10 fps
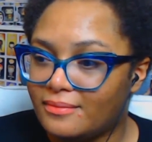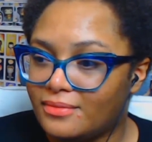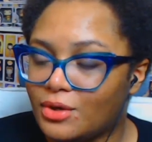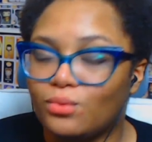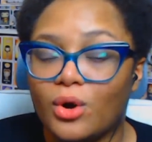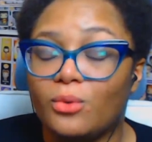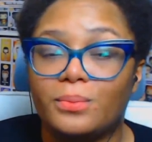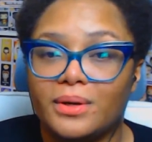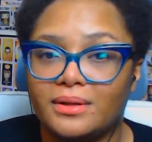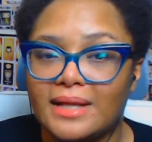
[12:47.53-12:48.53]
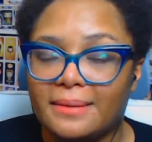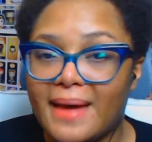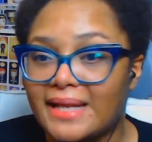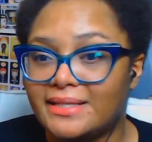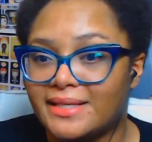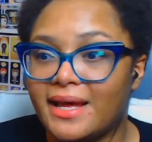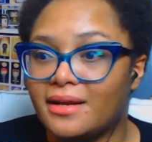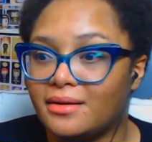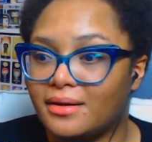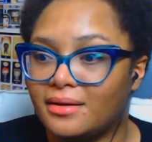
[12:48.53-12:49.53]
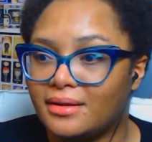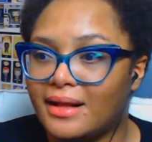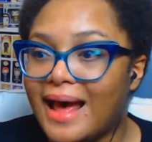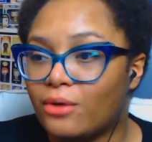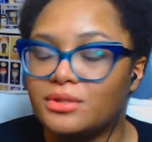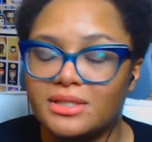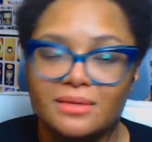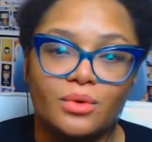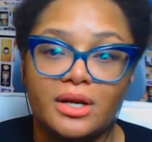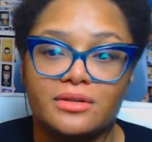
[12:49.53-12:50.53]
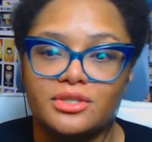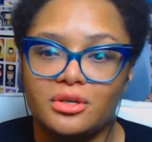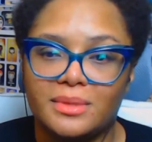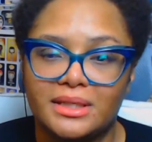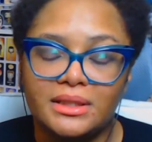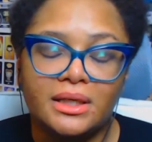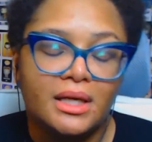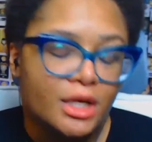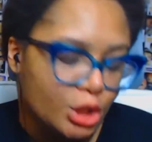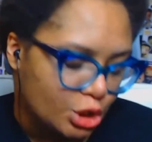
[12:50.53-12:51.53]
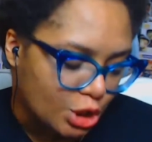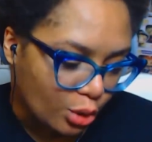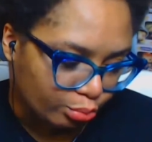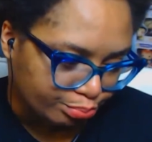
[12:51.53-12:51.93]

rope, like Maddie said, out to someone else. You know what I mean? So